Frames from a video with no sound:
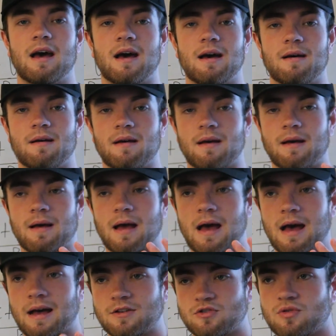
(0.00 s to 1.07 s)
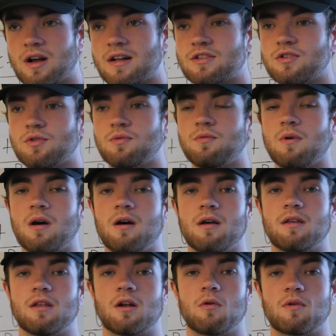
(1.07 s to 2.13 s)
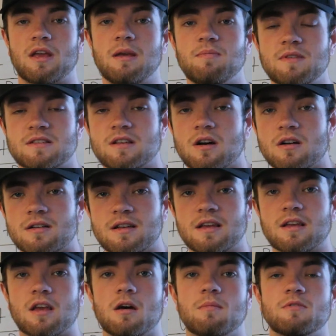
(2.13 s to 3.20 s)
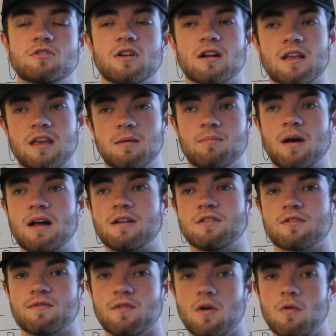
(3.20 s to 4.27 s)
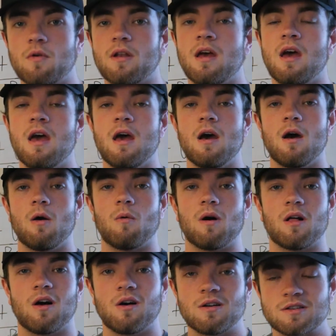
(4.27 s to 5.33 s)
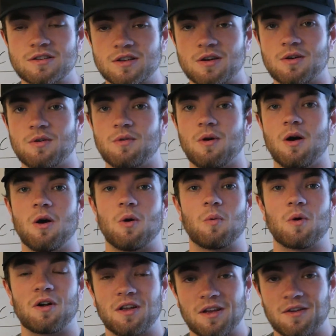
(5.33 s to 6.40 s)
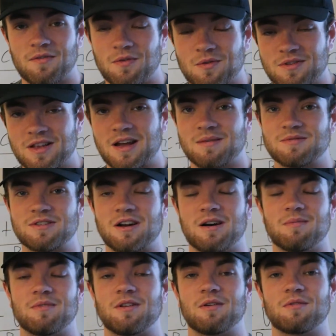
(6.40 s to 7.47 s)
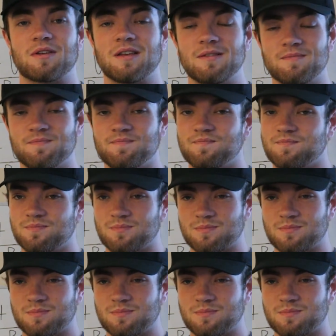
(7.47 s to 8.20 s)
Uh, I try to, uh, you know, keep this content coming, try to keep ideas flowing, while also working a full-time job, you know, getting,